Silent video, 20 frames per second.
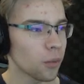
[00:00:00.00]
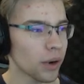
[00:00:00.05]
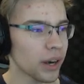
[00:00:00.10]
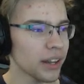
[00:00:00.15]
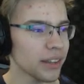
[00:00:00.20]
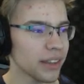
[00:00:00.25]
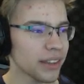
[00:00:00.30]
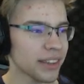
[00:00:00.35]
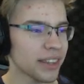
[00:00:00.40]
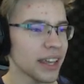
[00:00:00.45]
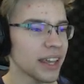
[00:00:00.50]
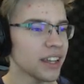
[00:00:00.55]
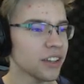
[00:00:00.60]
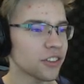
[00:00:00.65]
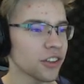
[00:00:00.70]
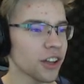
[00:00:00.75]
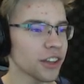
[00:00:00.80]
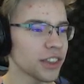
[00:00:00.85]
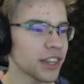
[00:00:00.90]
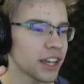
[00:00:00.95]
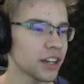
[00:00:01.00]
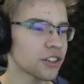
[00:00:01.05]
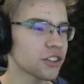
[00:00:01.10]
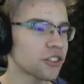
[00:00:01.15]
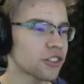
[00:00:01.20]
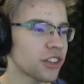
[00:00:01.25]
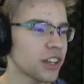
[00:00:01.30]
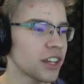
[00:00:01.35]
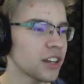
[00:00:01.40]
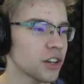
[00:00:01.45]
One of the things on their
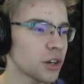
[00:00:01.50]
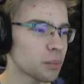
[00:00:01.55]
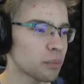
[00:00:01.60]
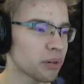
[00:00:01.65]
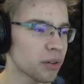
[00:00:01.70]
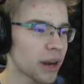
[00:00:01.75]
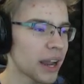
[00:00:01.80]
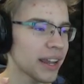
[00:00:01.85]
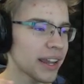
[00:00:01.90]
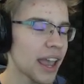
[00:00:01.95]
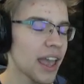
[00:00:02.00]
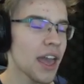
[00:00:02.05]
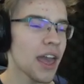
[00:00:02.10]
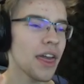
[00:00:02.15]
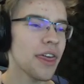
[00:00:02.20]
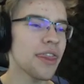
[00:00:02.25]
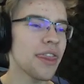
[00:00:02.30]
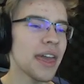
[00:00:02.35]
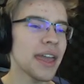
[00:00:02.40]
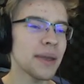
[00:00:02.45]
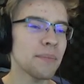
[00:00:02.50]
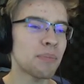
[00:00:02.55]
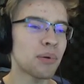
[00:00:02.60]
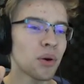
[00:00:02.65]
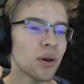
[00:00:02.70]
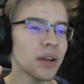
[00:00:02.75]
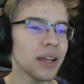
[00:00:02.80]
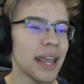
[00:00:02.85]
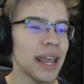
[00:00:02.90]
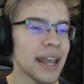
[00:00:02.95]
senior prank, they
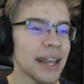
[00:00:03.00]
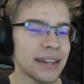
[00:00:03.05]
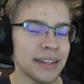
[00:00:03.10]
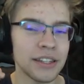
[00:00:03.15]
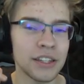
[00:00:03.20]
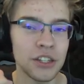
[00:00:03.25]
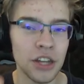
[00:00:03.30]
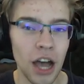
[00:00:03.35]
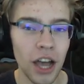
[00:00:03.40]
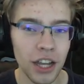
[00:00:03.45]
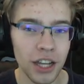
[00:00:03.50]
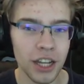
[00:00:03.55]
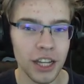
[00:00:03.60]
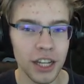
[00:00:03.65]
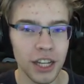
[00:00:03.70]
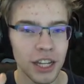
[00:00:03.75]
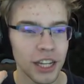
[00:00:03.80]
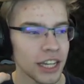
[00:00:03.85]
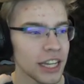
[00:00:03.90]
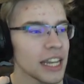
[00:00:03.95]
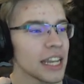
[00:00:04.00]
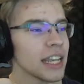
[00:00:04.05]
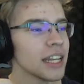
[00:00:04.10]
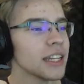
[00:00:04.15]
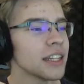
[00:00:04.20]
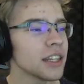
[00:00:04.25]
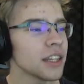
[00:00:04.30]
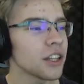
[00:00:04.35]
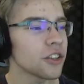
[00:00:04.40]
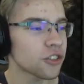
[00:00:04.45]
put a duck
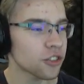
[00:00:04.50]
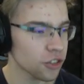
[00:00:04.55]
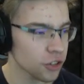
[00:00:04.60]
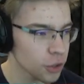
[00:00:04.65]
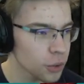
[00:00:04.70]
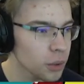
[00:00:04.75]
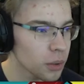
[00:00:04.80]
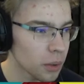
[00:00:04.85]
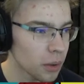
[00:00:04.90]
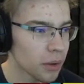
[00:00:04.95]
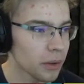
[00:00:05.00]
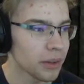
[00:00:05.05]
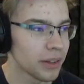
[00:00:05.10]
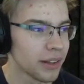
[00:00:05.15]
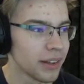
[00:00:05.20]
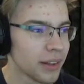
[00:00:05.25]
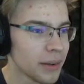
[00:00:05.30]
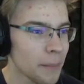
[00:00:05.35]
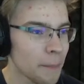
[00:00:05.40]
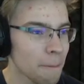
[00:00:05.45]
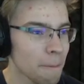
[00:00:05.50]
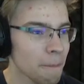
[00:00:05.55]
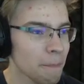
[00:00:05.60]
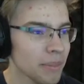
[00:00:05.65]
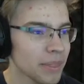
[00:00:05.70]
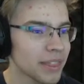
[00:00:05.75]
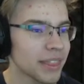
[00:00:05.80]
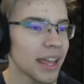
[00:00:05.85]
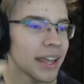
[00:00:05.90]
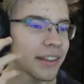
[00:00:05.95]
in the school.
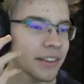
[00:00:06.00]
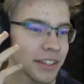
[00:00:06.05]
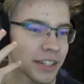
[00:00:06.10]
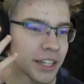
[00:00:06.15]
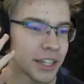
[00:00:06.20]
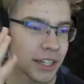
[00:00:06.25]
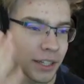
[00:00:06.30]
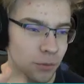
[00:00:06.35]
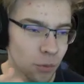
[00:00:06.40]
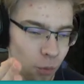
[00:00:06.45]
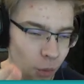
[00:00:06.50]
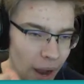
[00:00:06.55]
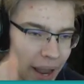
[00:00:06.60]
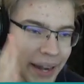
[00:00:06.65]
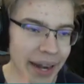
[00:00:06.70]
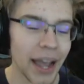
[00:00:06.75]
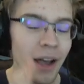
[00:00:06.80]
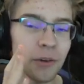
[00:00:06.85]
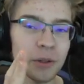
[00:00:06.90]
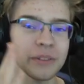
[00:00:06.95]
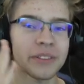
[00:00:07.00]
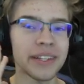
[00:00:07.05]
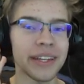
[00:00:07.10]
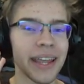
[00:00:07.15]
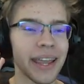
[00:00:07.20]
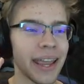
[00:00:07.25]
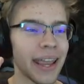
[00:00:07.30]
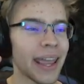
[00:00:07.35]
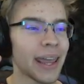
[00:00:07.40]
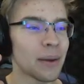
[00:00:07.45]
They went out
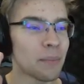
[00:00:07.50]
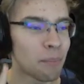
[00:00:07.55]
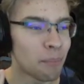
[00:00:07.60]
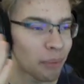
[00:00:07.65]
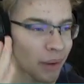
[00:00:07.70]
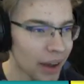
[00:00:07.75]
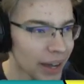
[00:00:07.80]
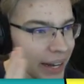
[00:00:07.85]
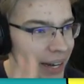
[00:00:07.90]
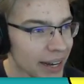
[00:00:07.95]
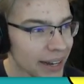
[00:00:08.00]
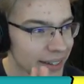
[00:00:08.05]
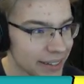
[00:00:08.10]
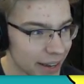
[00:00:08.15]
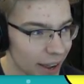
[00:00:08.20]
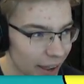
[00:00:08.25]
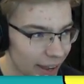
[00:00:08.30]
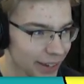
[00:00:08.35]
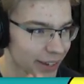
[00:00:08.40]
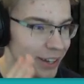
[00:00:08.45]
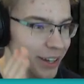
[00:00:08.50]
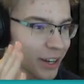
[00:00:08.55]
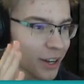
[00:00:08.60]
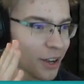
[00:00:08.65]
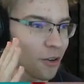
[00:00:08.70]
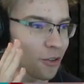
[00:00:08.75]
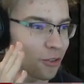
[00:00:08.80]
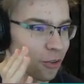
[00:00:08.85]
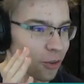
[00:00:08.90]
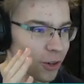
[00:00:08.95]
and bought a duck
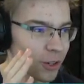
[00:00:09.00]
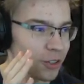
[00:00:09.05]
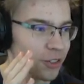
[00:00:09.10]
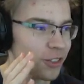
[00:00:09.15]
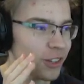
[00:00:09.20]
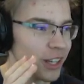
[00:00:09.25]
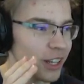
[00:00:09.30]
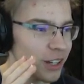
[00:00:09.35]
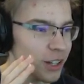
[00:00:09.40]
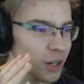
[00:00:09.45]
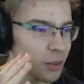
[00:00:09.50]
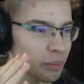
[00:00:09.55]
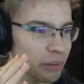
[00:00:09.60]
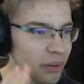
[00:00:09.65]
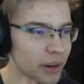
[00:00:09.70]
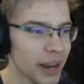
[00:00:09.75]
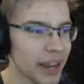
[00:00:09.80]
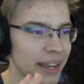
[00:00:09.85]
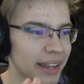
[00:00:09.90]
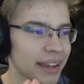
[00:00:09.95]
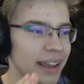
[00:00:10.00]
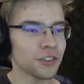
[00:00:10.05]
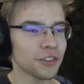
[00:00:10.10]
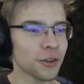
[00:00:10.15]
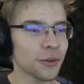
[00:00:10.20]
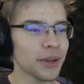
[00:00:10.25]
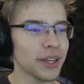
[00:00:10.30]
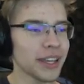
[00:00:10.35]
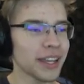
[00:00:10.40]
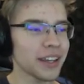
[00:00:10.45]
for senior prank.
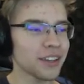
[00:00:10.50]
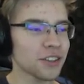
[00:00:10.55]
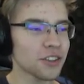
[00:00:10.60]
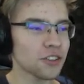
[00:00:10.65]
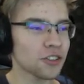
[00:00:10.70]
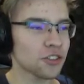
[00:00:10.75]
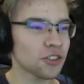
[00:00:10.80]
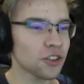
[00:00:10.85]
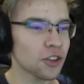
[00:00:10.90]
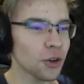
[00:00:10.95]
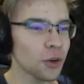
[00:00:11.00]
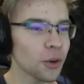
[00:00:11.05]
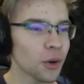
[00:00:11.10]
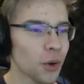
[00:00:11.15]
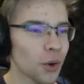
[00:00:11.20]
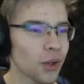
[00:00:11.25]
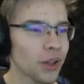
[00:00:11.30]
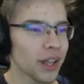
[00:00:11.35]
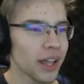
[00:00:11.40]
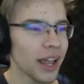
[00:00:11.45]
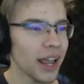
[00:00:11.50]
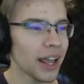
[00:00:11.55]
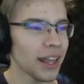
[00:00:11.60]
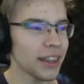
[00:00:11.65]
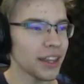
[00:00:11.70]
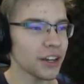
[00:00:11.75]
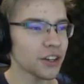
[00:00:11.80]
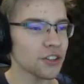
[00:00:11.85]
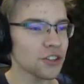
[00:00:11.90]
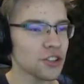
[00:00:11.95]
So we get to school
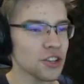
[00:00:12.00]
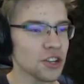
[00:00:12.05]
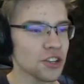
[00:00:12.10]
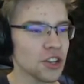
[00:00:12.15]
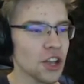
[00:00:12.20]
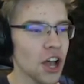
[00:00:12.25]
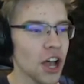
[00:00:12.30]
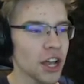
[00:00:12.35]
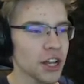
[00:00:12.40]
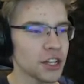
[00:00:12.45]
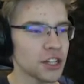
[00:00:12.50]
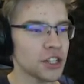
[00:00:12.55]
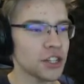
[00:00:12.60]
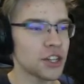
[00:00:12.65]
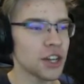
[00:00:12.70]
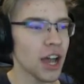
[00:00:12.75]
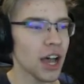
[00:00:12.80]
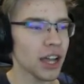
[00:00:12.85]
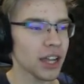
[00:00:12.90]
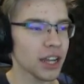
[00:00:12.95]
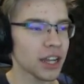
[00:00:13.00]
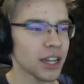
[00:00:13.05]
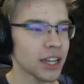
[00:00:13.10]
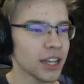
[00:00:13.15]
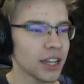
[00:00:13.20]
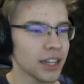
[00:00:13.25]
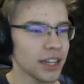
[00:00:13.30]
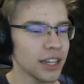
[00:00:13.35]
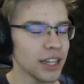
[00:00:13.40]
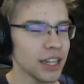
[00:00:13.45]
and there's just a duck
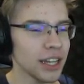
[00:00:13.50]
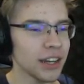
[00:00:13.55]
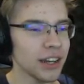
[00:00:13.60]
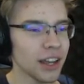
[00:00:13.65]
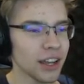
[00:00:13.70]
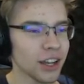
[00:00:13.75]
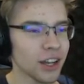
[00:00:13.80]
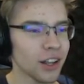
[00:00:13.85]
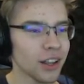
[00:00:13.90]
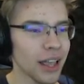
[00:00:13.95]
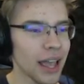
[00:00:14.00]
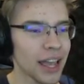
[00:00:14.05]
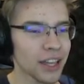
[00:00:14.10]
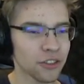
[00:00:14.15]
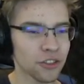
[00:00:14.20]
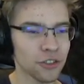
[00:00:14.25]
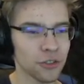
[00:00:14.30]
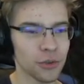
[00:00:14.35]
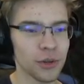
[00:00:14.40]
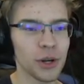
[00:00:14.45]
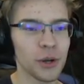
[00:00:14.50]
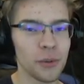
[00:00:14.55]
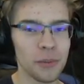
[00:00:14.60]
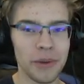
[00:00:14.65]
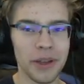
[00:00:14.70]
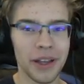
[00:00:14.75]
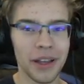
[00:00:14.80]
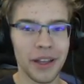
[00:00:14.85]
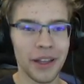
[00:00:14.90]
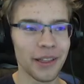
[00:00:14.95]
in a classroom.
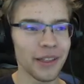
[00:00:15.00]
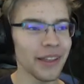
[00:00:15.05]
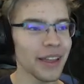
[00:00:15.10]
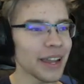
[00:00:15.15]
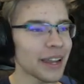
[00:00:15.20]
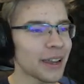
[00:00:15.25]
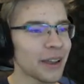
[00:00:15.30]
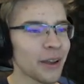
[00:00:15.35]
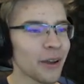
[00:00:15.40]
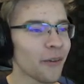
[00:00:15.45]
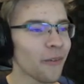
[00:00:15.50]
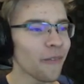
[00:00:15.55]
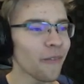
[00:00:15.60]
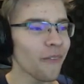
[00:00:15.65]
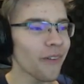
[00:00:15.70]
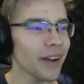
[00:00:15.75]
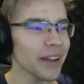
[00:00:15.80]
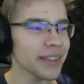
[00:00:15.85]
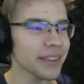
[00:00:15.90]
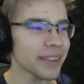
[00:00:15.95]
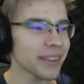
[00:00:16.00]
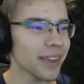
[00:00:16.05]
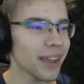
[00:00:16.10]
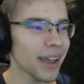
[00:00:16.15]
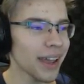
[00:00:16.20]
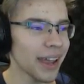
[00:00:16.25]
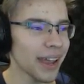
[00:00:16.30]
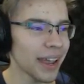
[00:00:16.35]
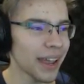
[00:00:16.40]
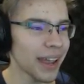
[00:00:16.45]
Like, what
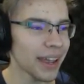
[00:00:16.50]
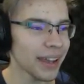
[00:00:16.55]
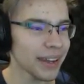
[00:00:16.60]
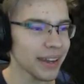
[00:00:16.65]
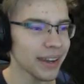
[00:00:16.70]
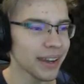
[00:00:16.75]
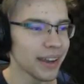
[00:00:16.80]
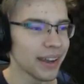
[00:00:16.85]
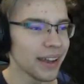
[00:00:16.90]
the heck?